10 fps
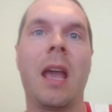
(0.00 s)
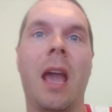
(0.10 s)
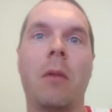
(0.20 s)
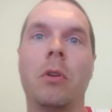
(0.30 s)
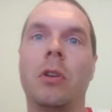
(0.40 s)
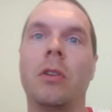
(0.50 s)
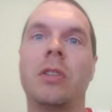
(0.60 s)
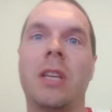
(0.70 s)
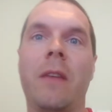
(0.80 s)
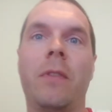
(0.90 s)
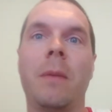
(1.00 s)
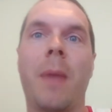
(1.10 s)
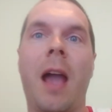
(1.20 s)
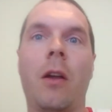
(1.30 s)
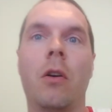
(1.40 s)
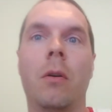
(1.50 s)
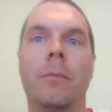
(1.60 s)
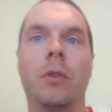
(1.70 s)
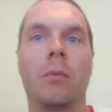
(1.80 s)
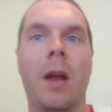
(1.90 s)
and return safely back
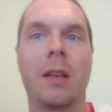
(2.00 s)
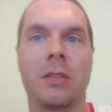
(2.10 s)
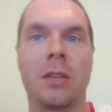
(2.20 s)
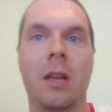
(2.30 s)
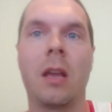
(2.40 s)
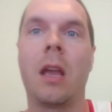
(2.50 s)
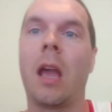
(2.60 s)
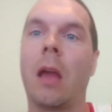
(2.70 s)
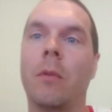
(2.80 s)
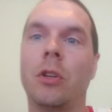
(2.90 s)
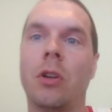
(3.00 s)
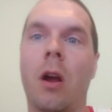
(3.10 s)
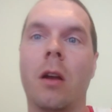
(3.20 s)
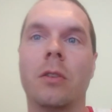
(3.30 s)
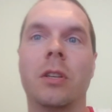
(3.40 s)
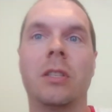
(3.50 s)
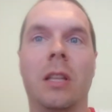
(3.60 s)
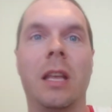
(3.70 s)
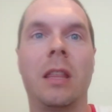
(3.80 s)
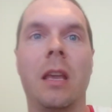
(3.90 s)
home to rest and recharge its
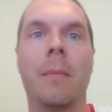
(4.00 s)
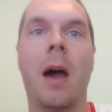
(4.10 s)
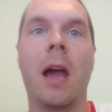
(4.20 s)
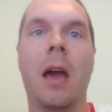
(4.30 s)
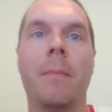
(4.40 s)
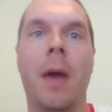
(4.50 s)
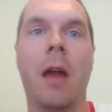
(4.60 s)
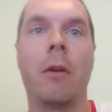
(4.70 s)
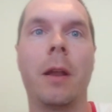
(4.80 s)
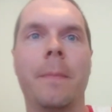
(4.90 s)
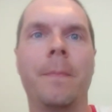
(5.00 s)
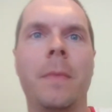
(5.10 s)
lithium ion battery.